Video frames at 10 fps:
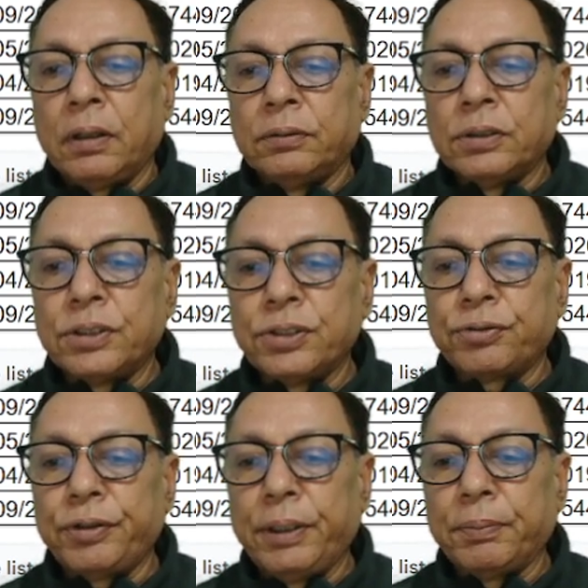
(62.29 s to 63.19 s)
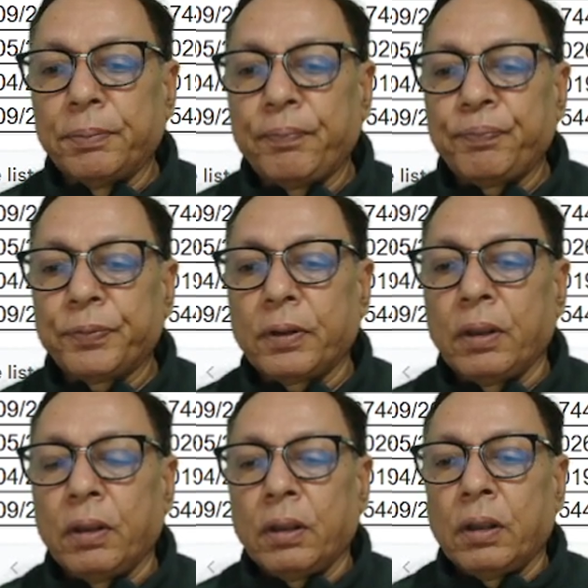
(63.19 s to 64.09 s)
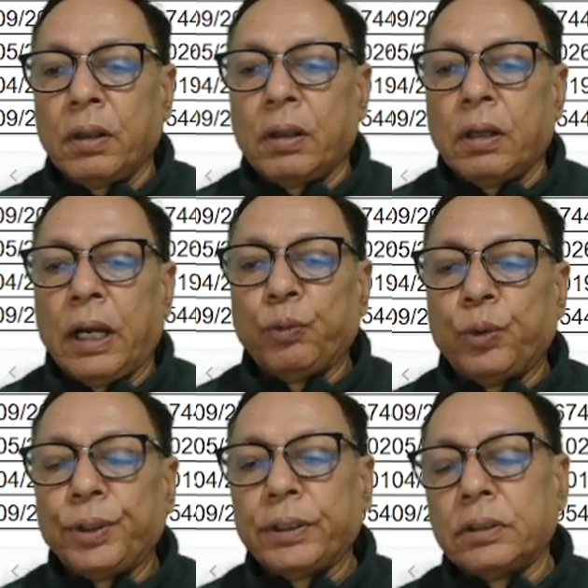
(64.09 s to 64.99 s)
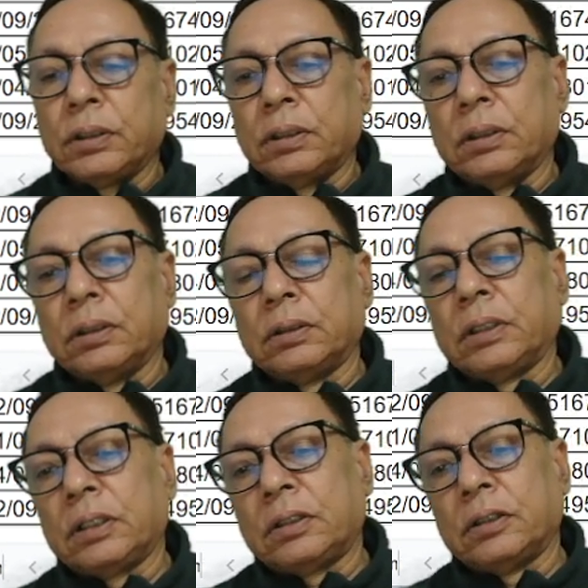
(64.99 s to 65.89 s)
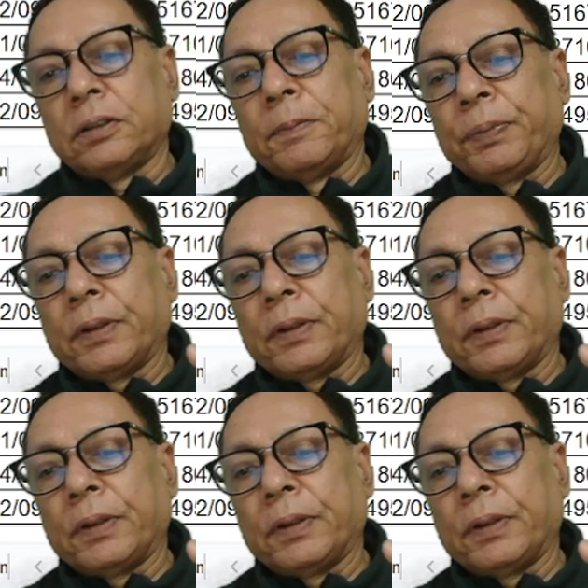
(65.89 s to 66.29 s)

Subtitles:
This is stream. I wanted that